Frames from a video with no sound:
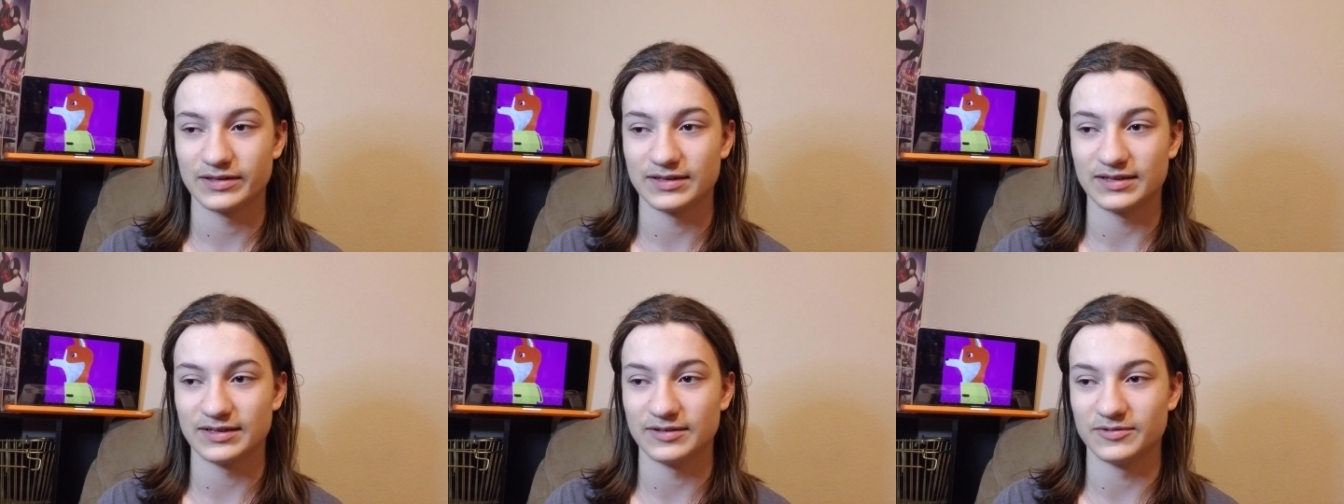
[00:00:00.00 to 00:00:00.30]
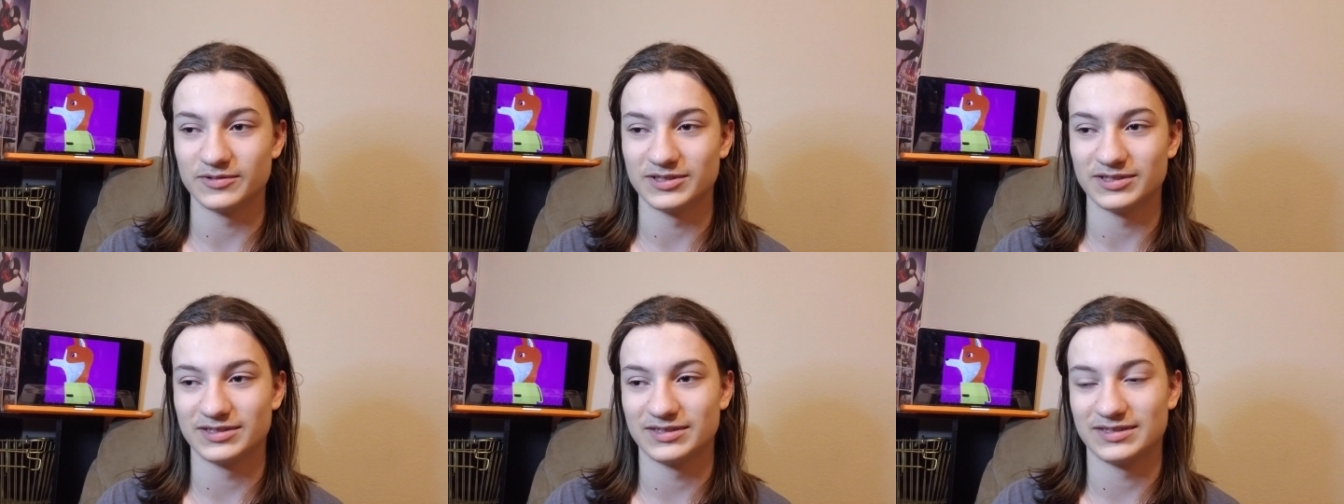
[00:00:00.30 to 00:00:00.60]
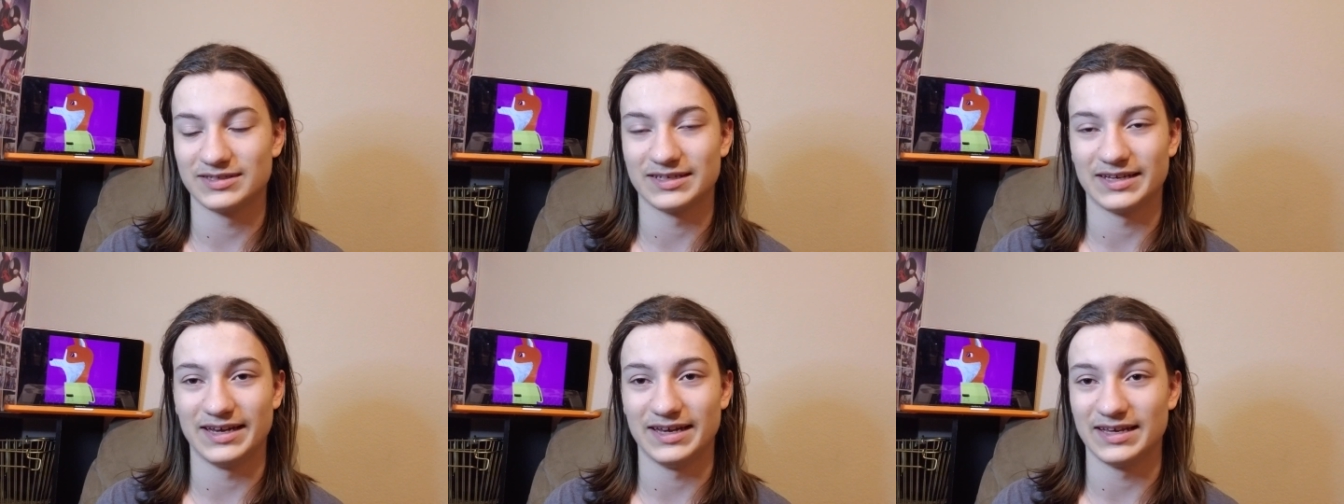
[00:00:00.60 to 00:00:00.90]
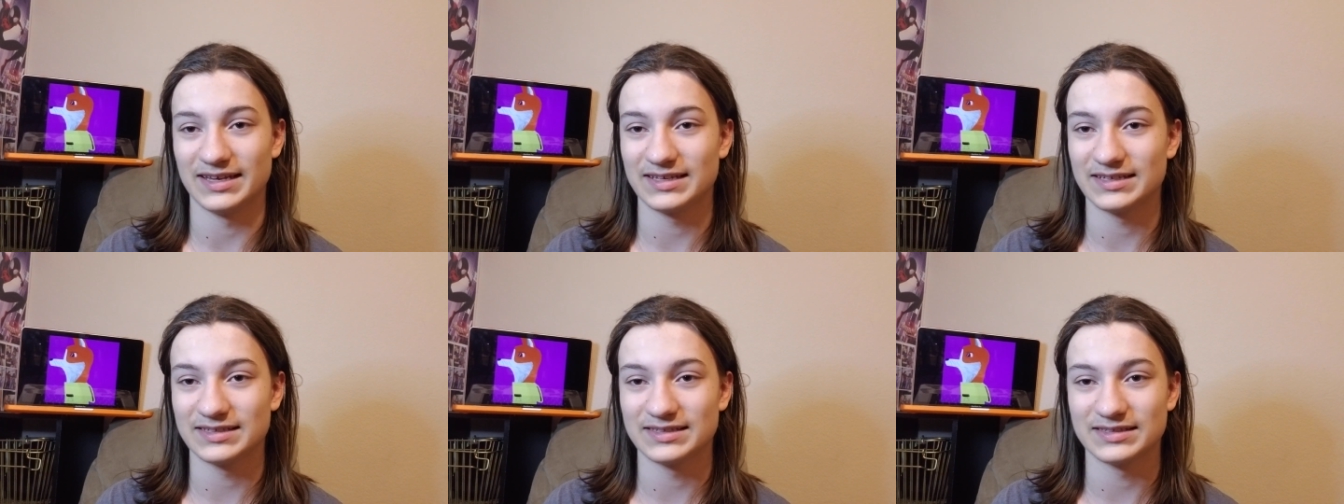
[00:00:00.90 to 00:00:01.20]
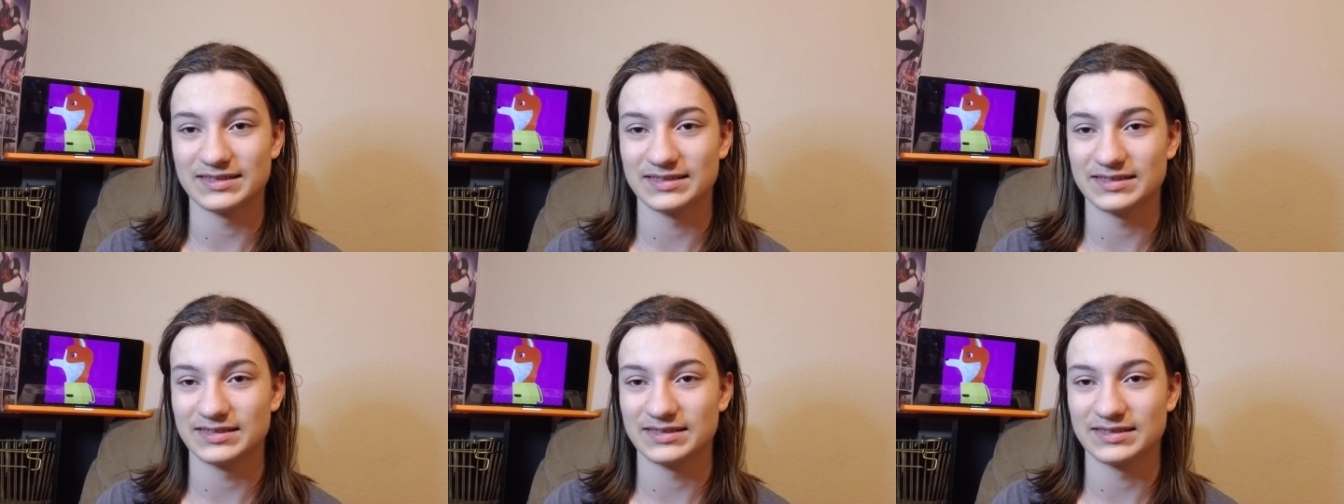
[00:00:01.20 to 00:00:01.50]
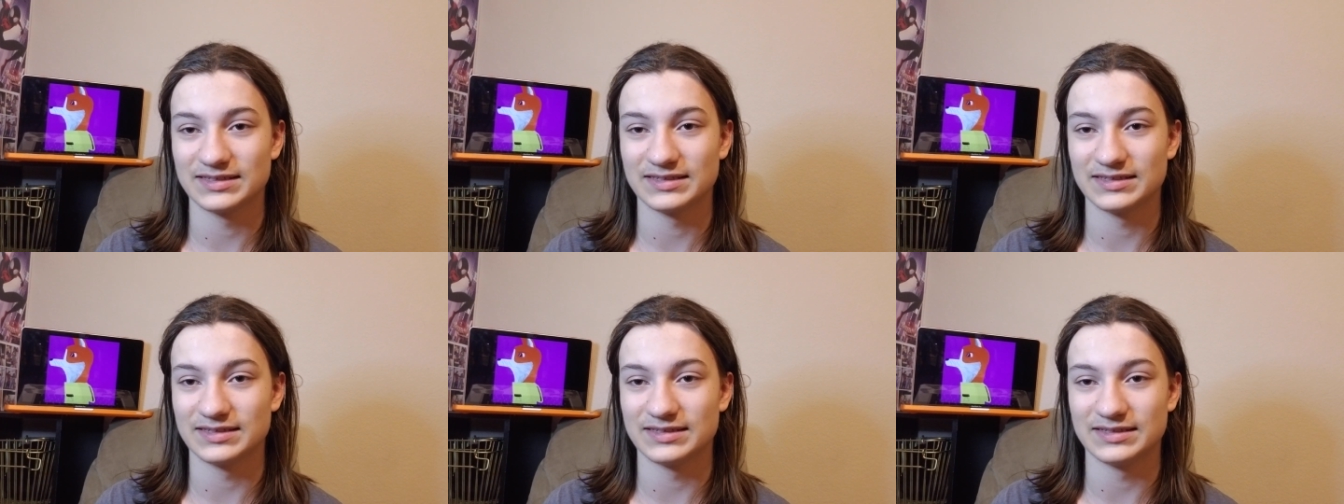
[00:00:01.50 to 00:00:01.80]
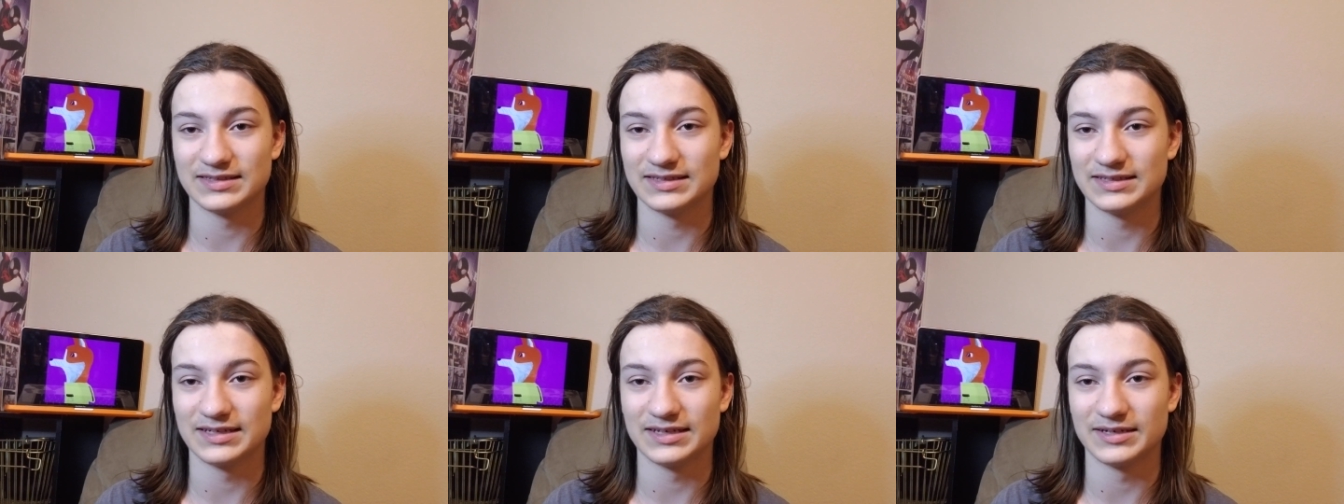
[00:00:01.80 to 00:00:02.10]
It was like,
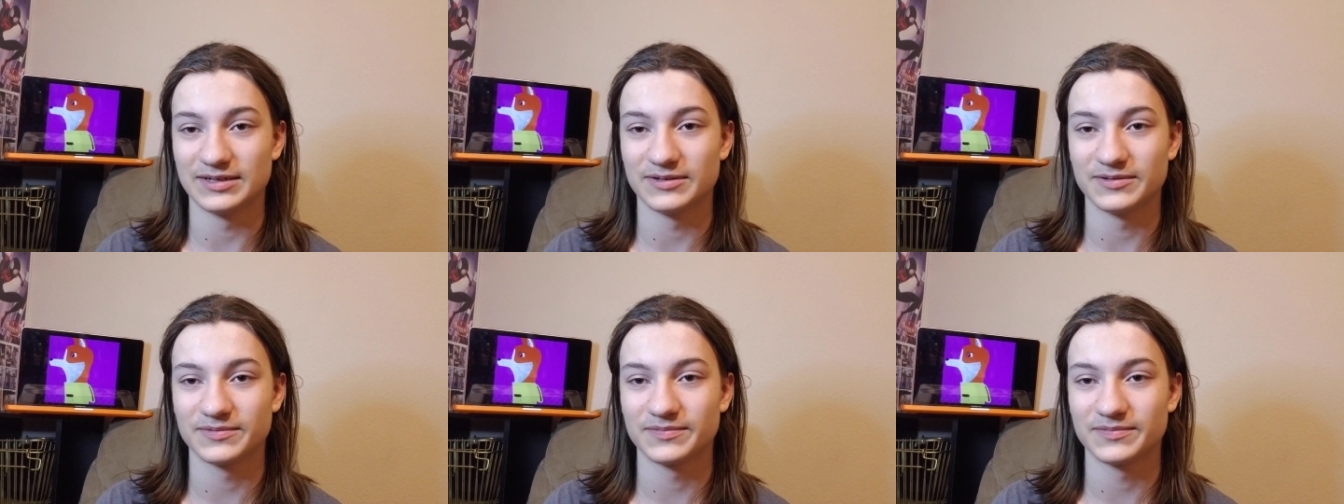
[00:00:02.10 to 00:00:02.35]
no.